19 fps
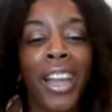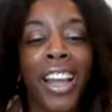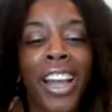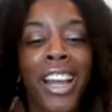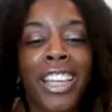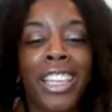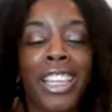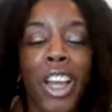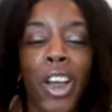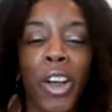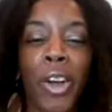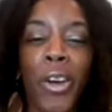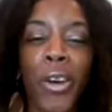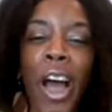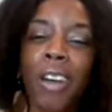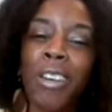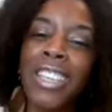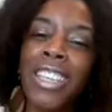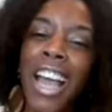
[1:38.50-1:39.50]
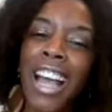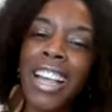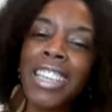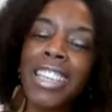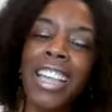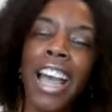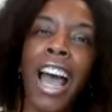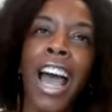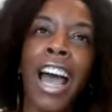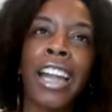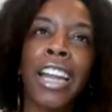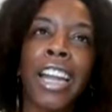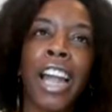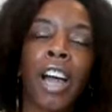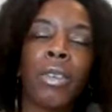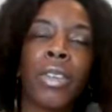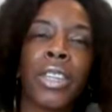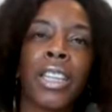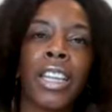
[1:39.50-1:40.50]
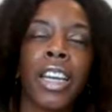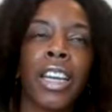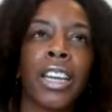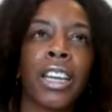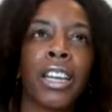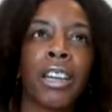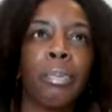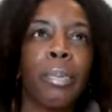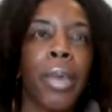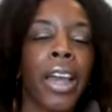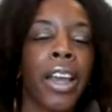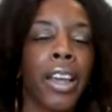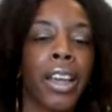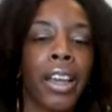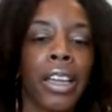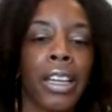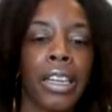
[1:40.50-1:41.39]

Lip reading: So I was outside and I was thinking, man,